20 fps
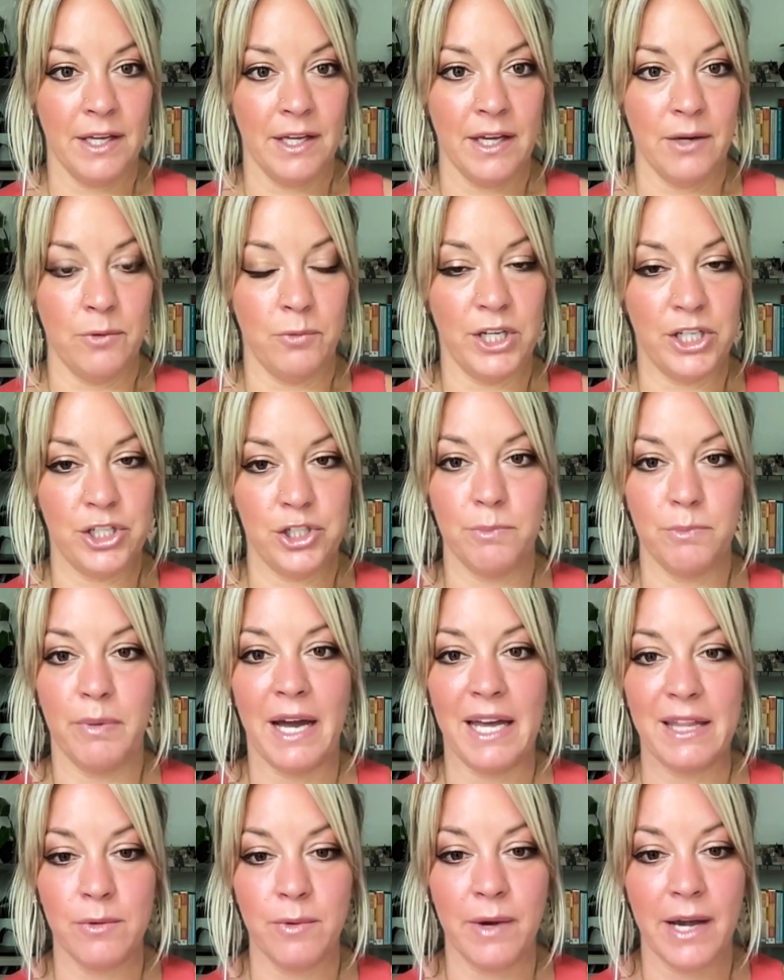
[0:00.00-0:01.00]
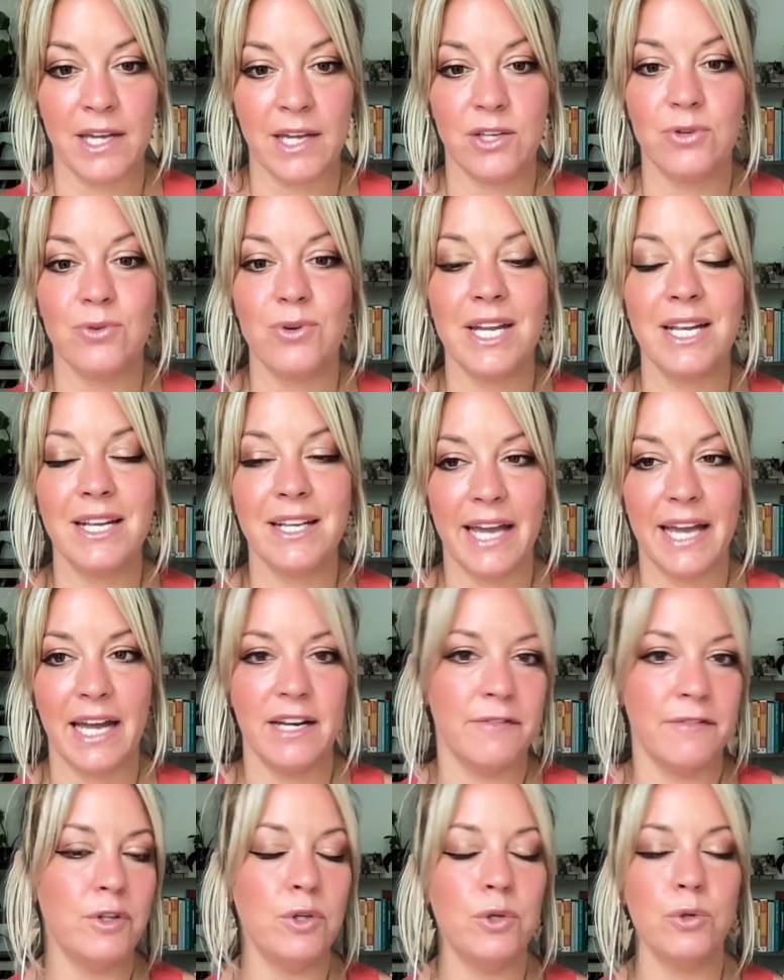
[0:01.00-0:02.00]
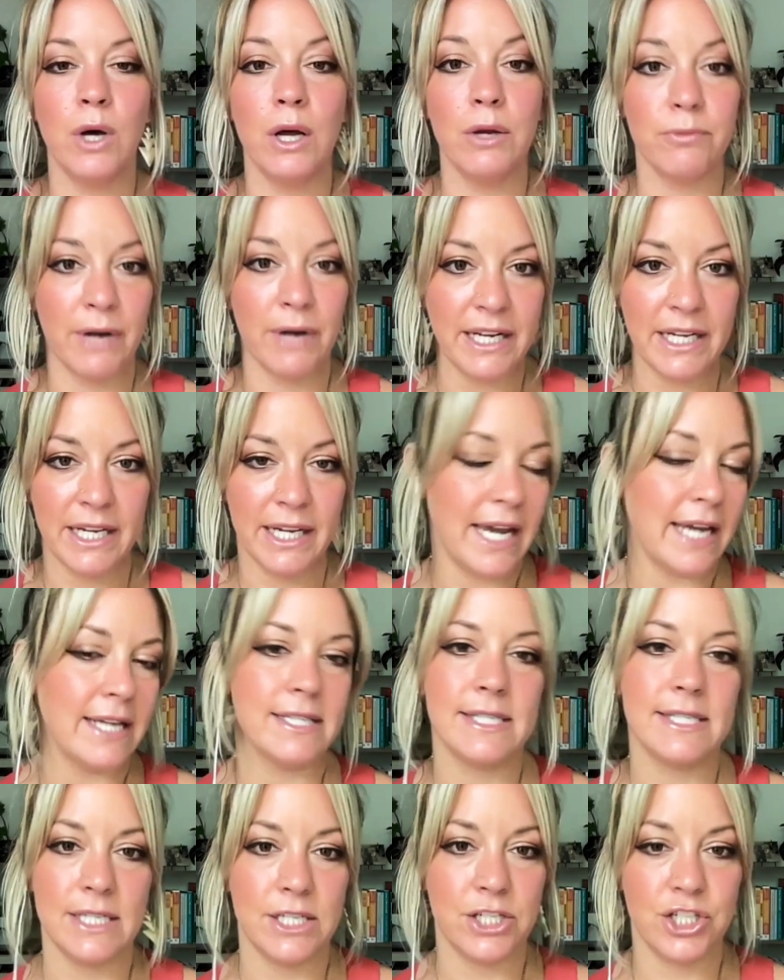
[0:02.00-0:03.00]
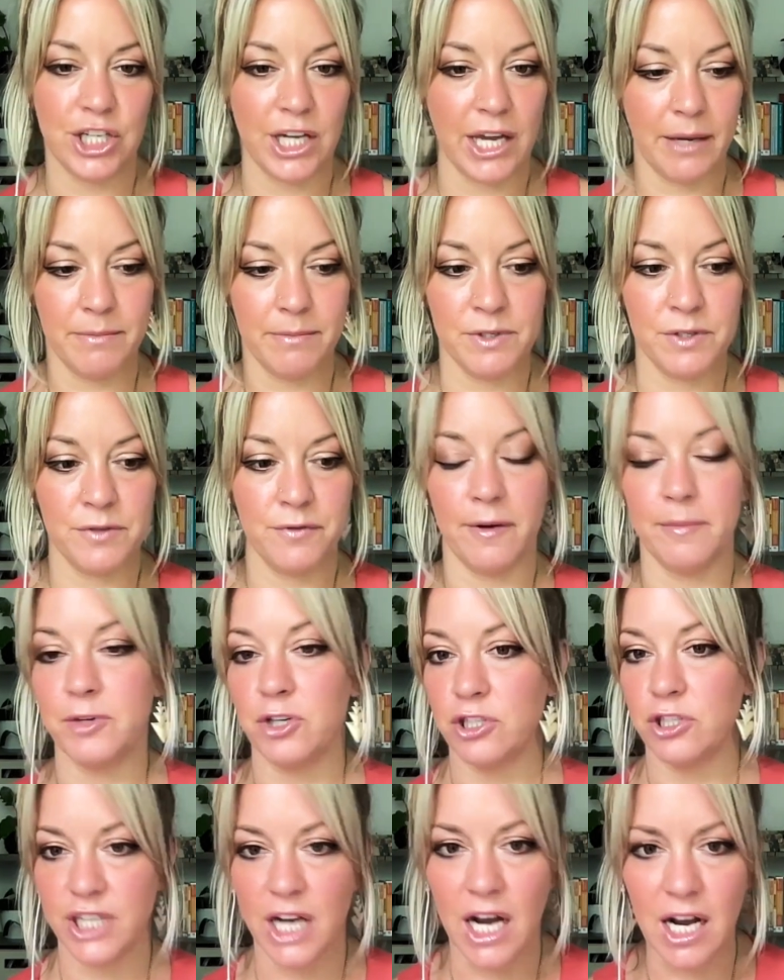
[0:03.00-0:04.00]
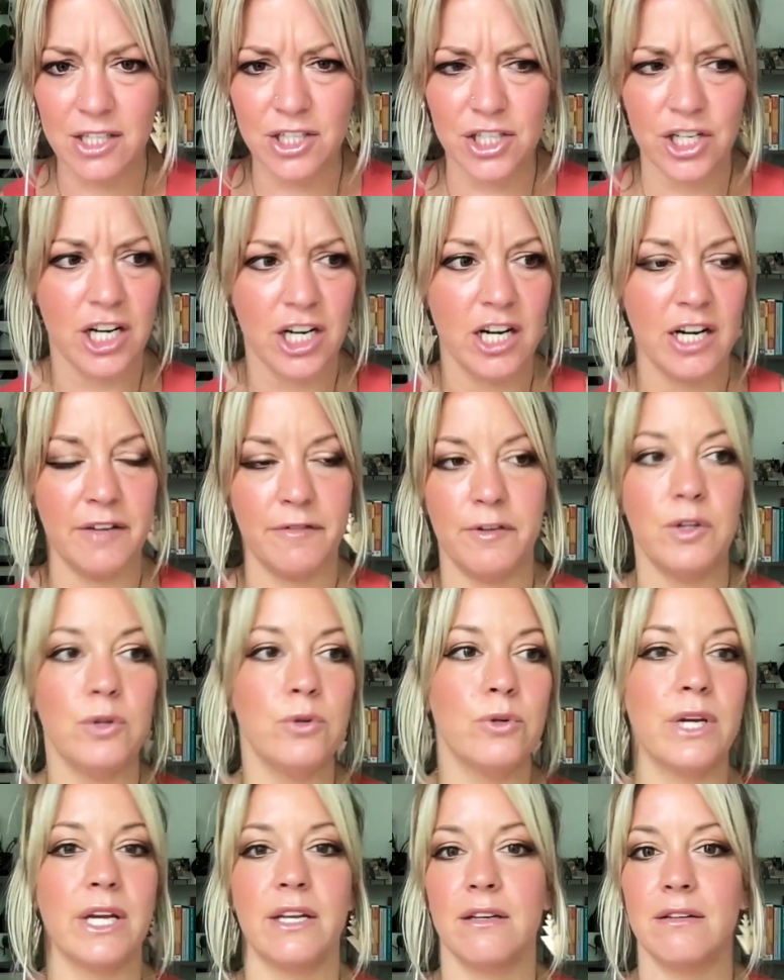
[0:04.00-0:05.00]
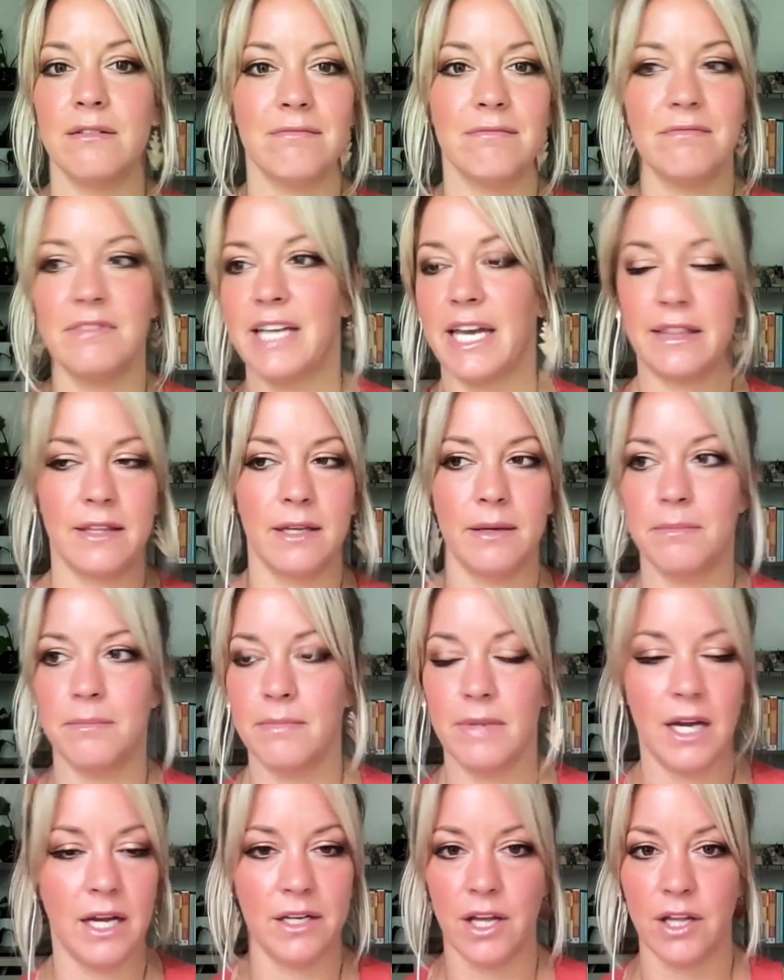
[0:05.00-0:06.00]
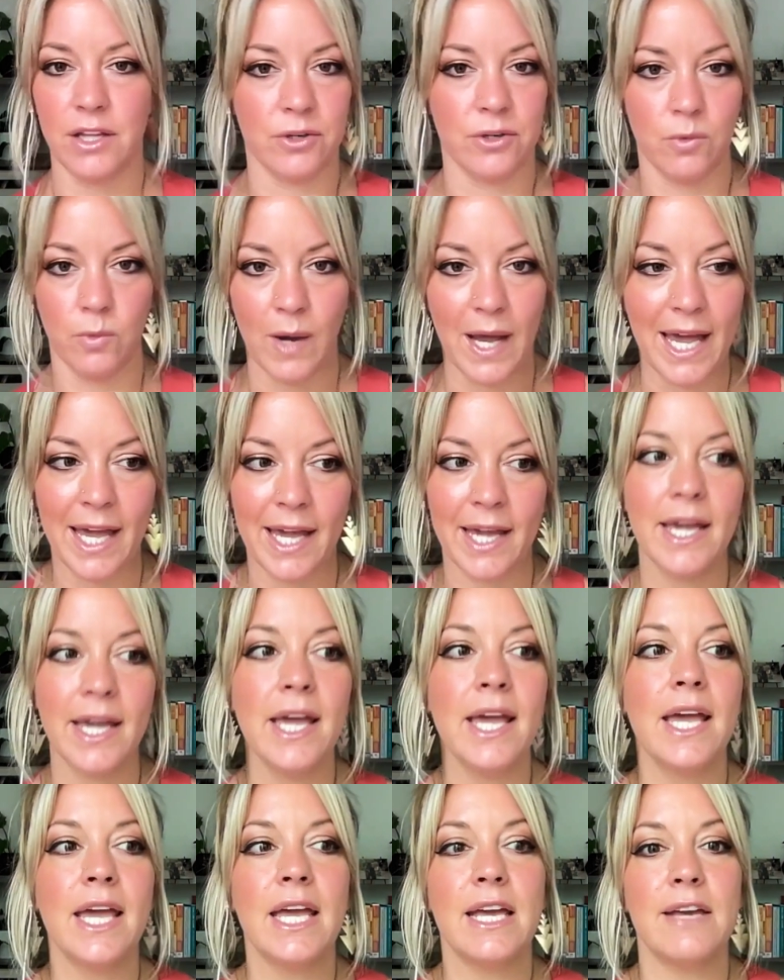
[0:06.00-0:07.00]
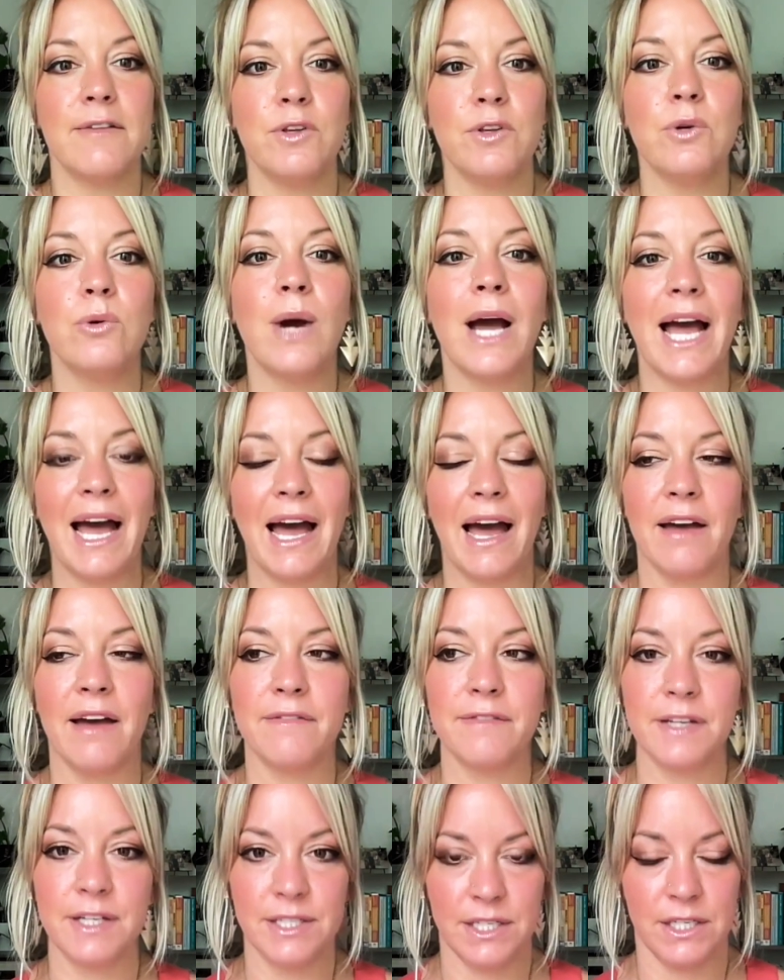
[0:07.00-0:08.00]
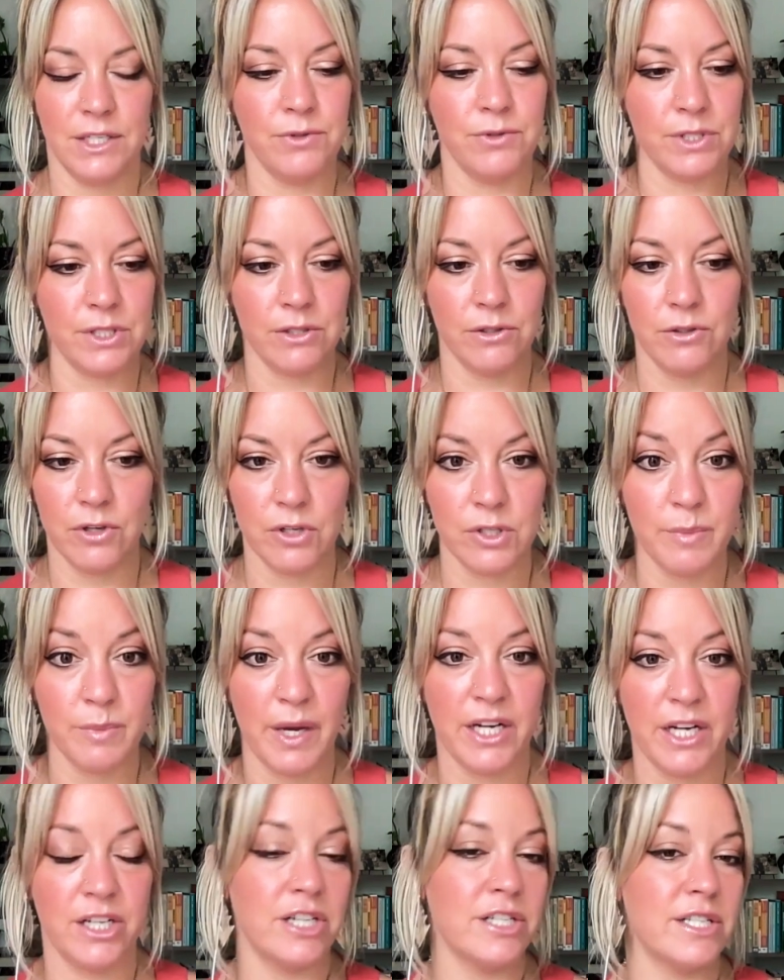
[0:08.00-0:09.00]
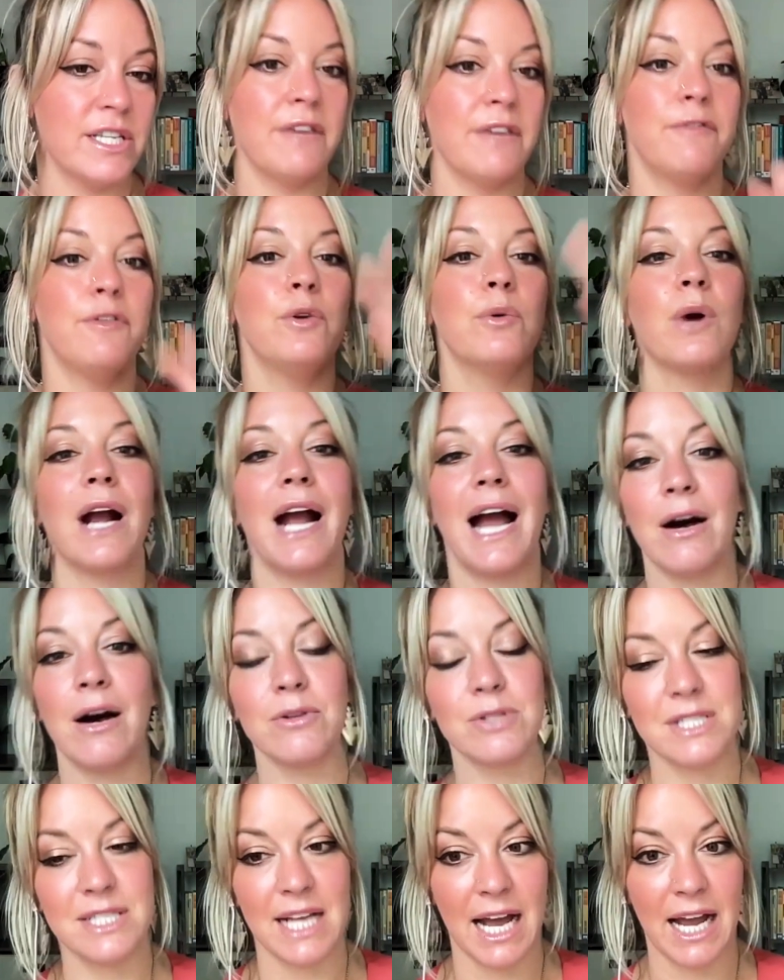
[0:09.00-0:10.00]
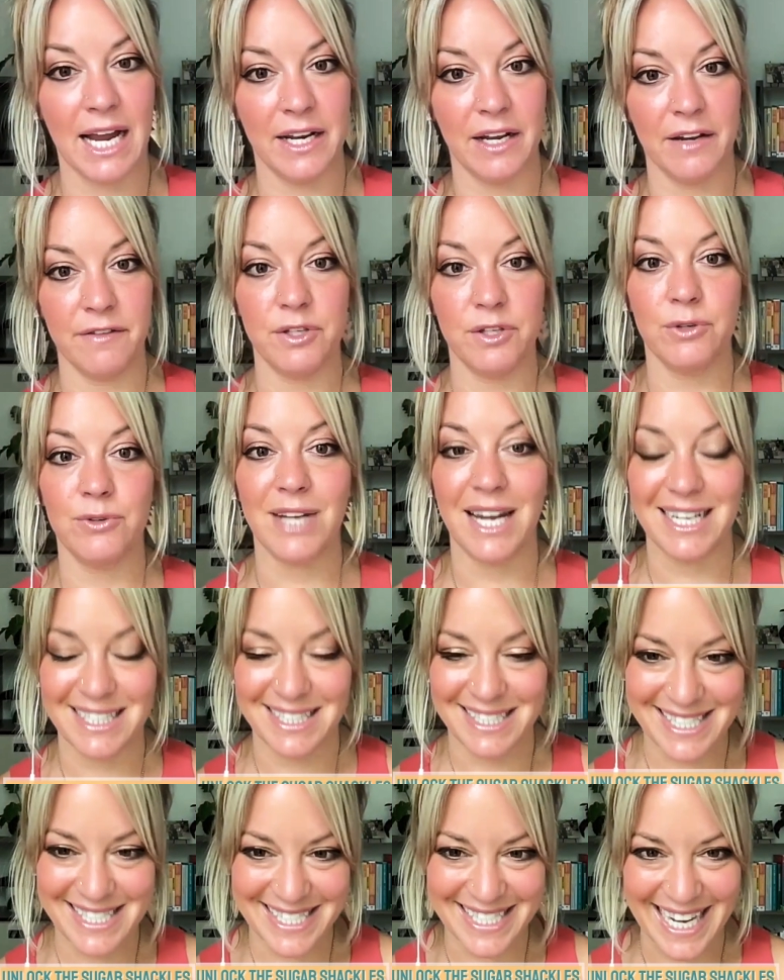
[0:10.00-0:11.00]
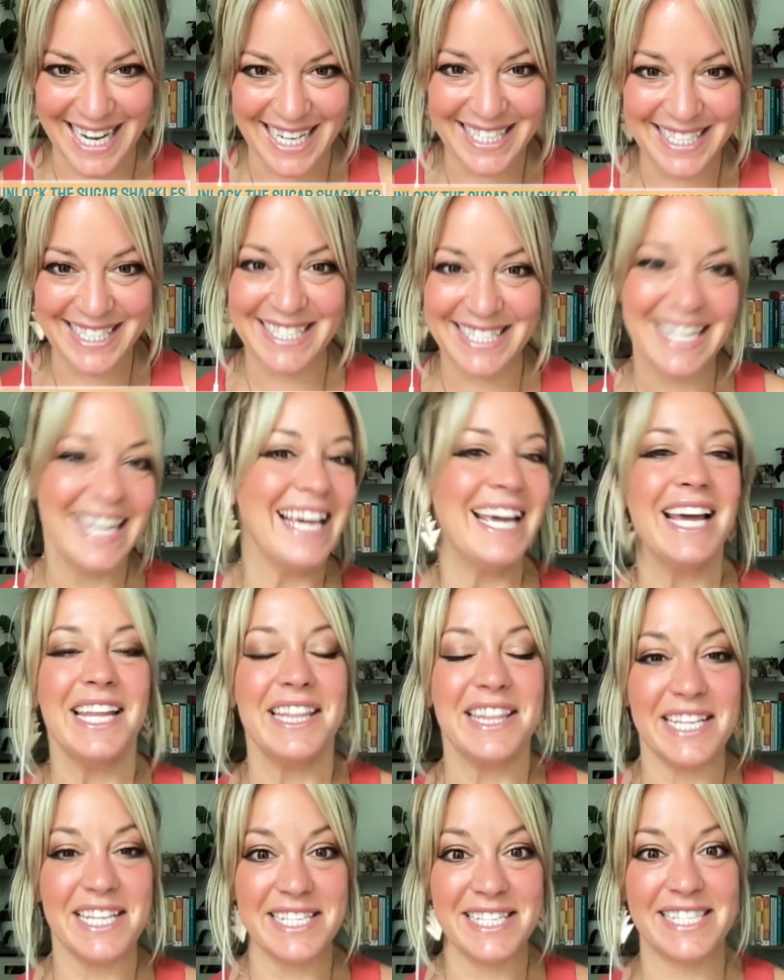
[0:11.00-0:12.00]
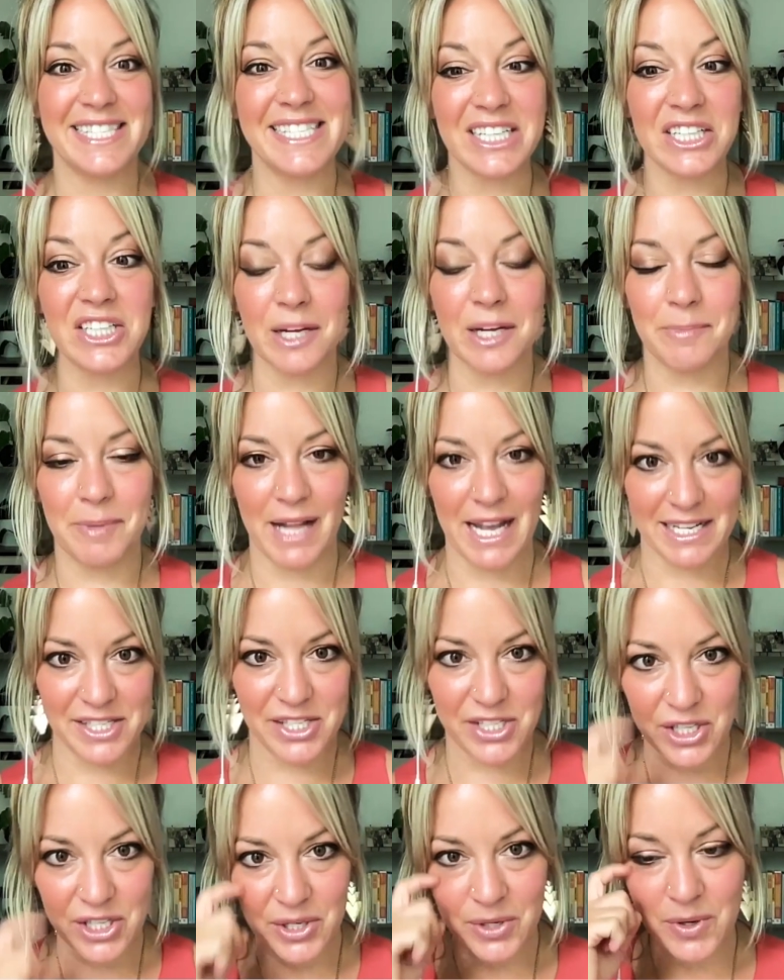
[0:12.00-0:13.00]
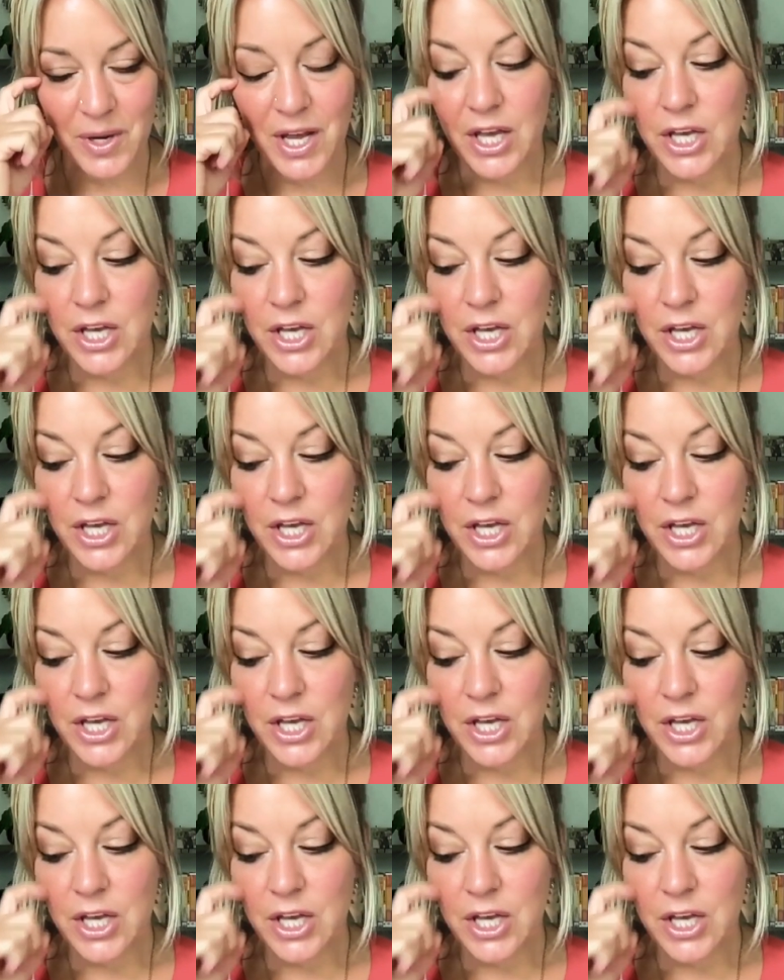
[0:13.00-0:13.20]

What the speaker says: which by the way, you can get if you already get CGMs from your doctor, if you can get them another way, if you have continuous glucose monitors, if you are outside of the United States, this still applies to you.